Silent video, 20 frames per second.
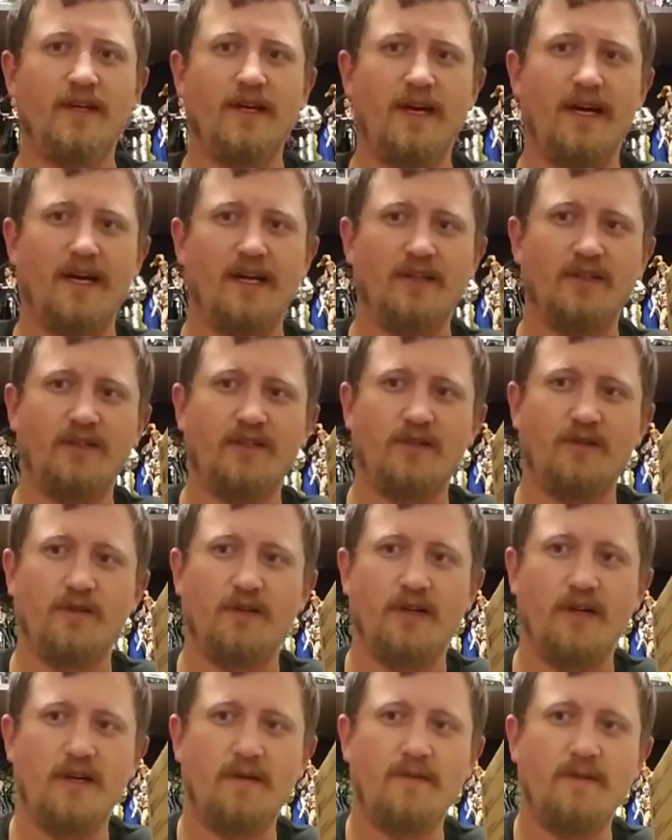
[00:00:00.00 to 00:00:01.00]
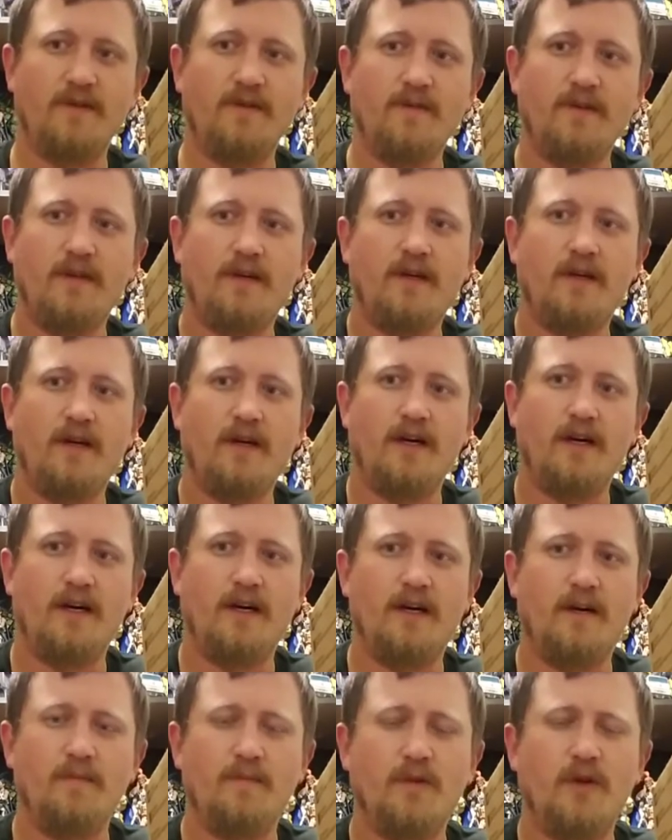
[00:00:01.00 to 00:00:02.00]
Allen Shiroyama,
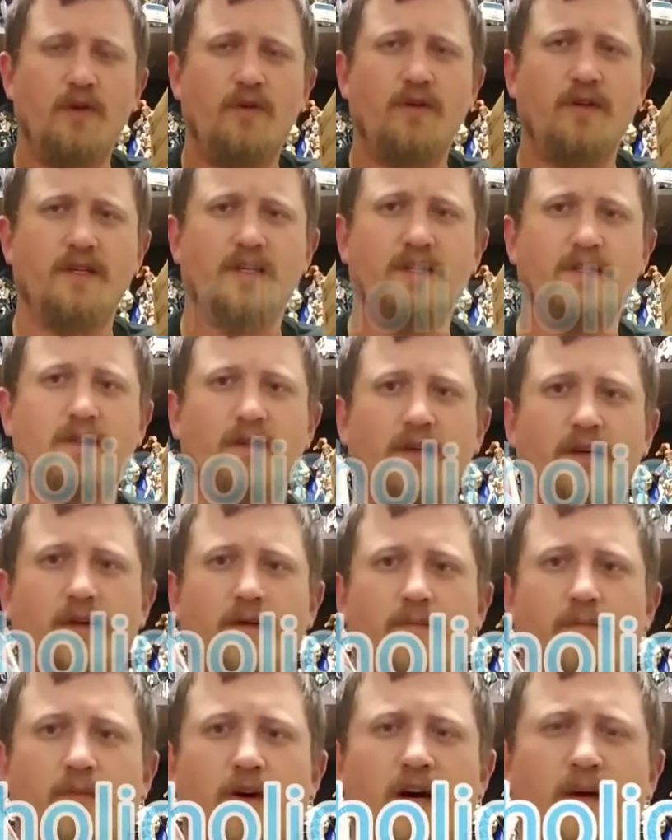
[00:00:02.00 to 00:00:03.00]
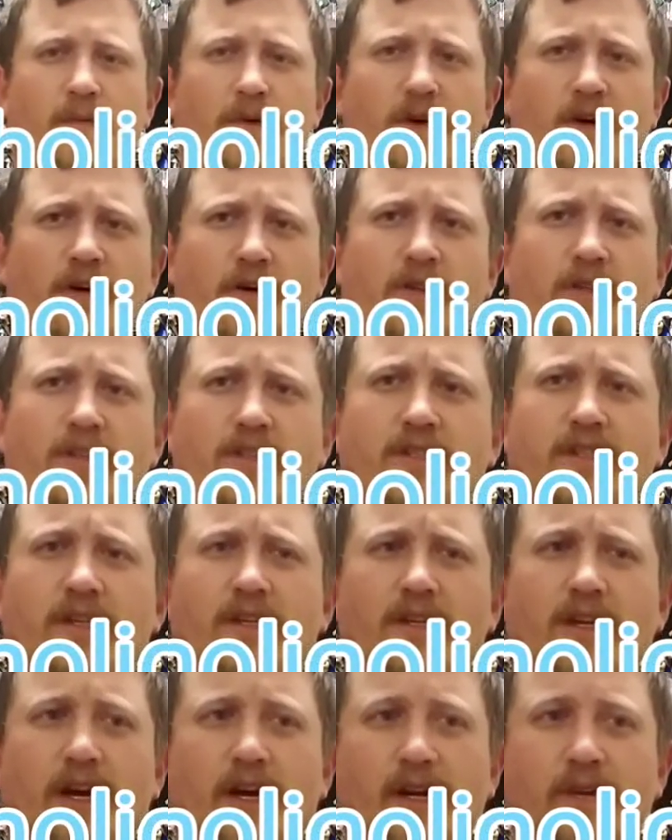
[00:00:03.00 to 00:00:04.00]
um, known as
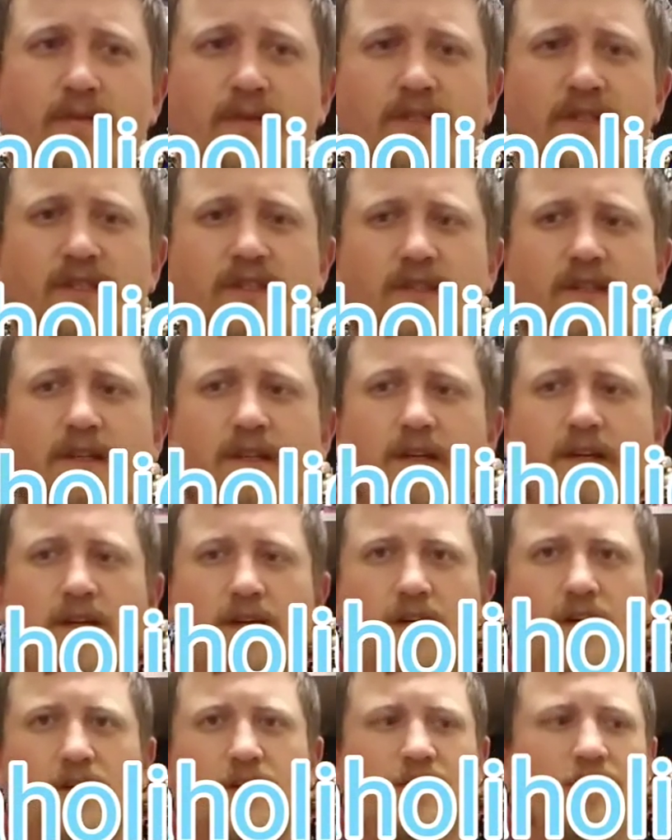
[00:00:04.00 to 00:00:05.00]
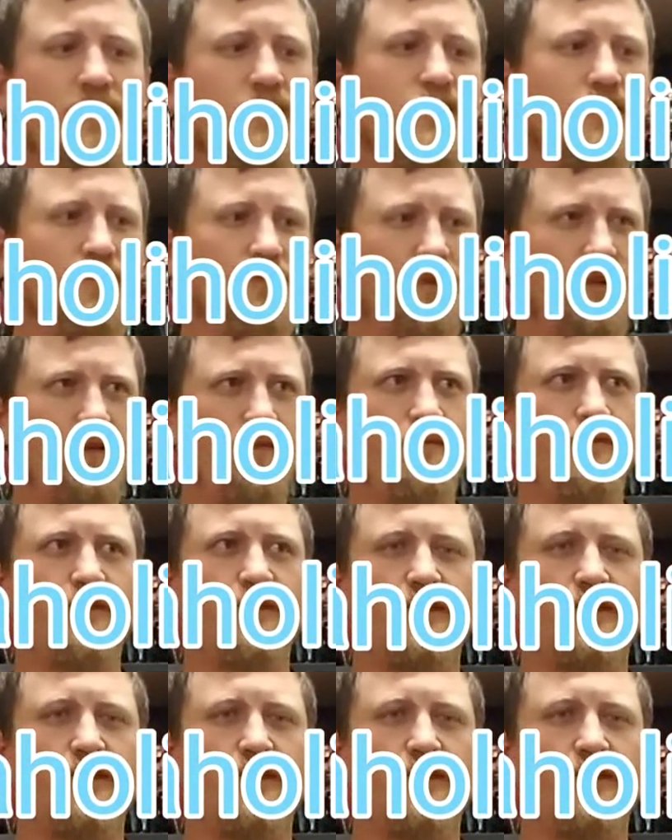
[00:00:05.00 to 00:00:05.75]
Papaholics Anonymous on Instagram.